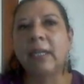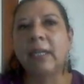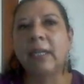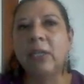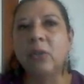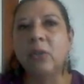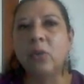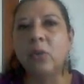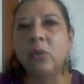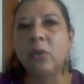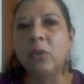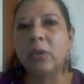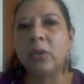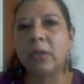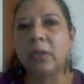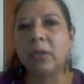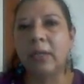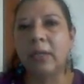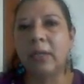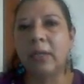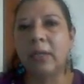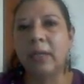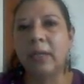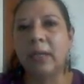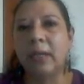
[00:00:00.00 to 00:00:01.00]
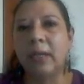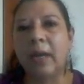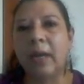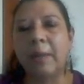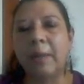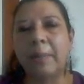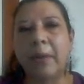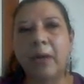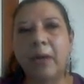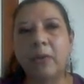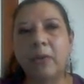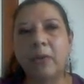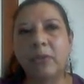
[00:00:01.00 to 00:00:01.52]
look
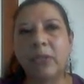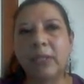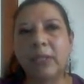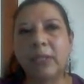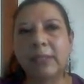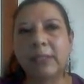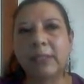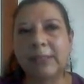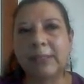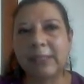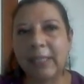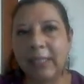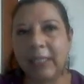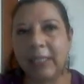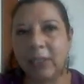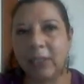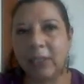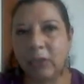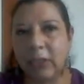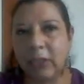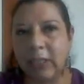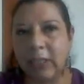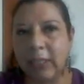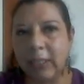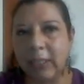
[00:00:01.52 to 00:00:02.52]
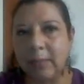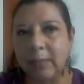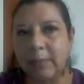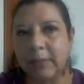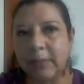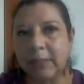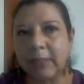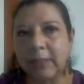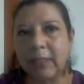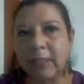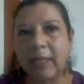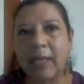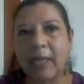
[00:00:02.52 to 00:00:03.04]
about
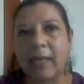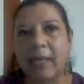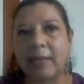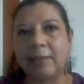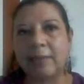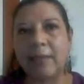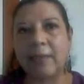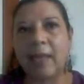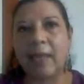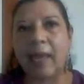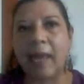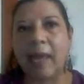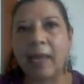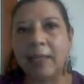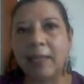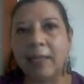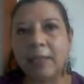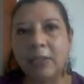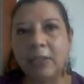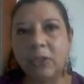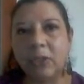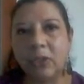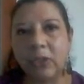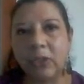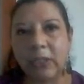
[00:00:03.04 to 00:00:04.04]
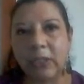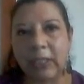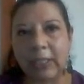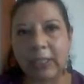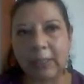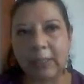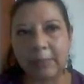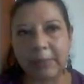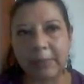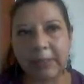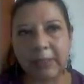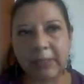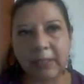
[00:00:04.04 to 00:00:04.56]
synonyms and
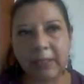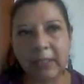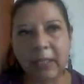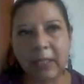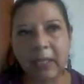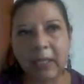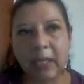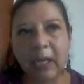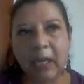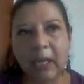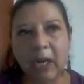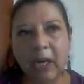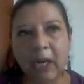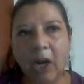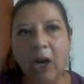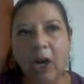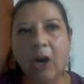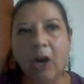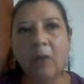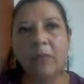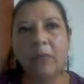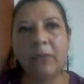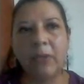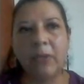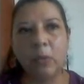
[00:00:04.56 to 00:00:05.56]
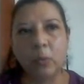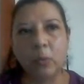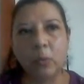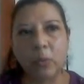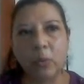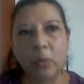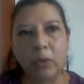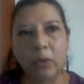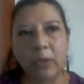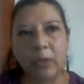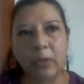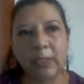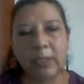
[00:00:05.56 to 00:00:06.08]
antonyms of the
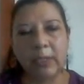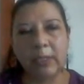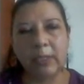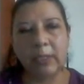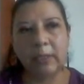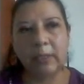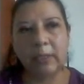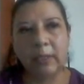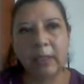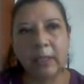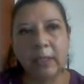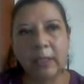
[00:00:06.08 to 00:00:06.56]
words.